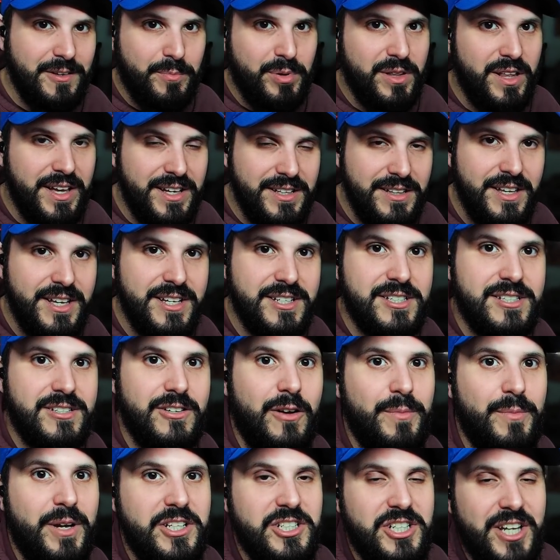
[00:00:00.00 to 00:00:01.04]
playlist
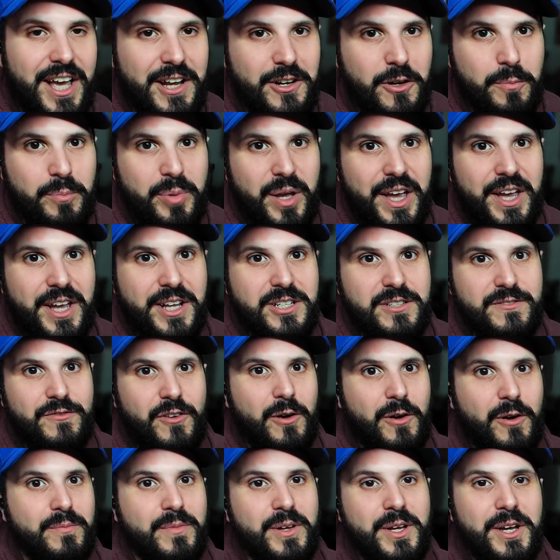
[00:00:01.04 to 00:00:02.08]
on my channel page
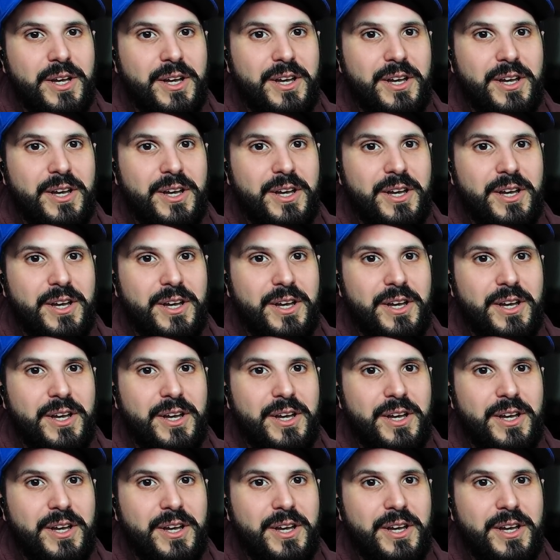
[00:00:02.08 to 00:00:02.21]
from